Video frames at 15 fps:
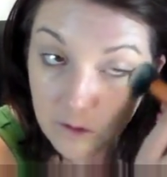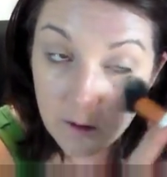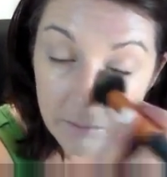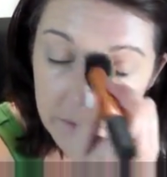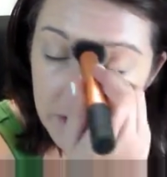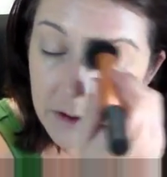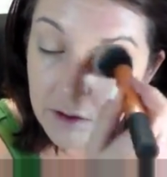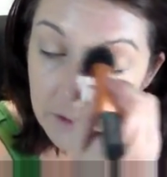the
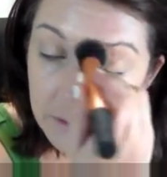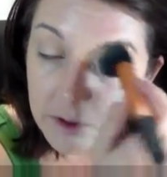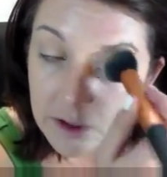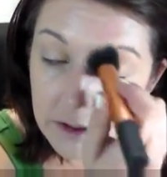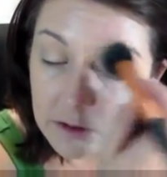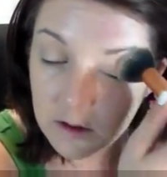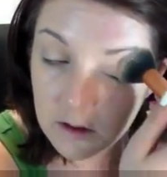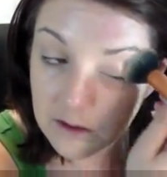Beauty
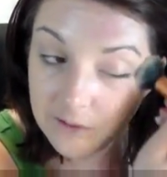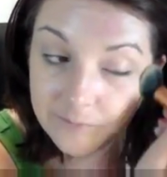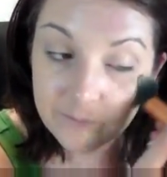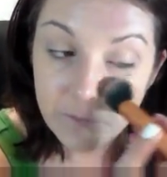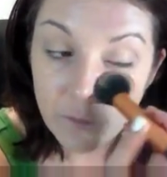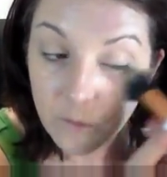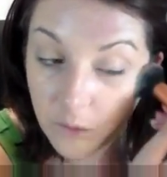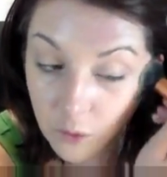Blender
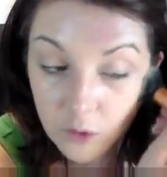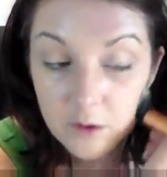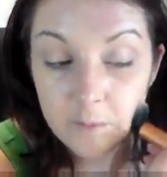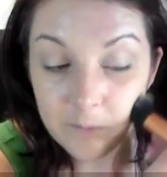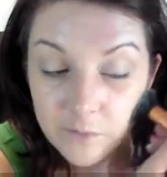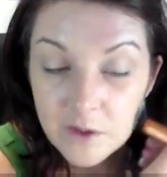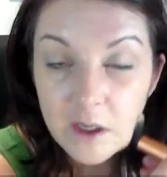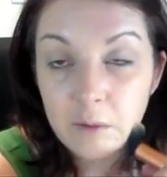
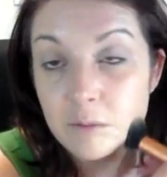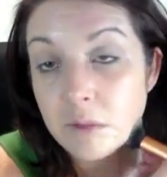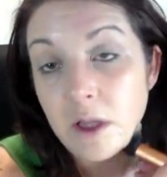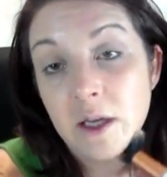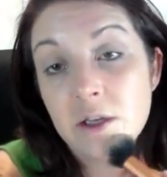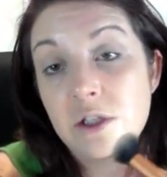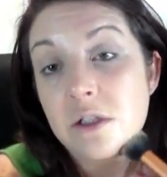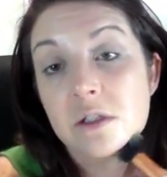or the
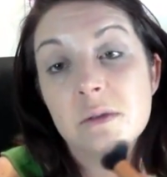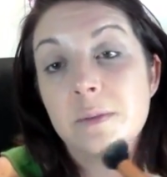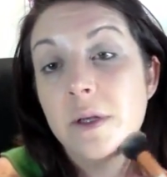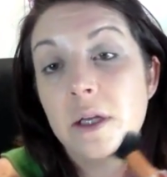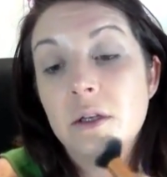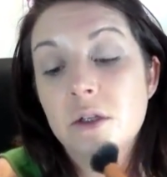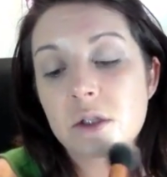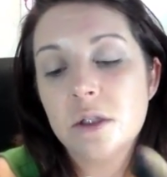complexion
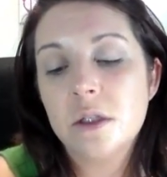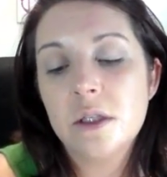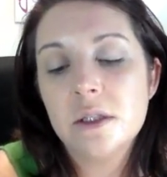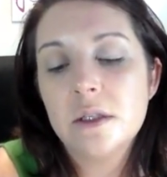sponge.